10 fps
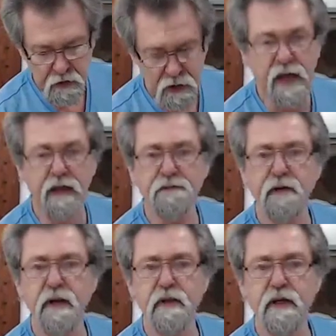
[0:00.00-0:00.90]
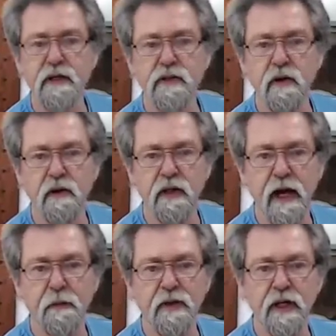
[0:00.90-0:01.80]
I can't find these on
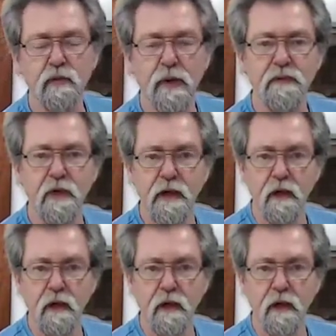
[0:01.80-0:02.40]
Carbatec's website.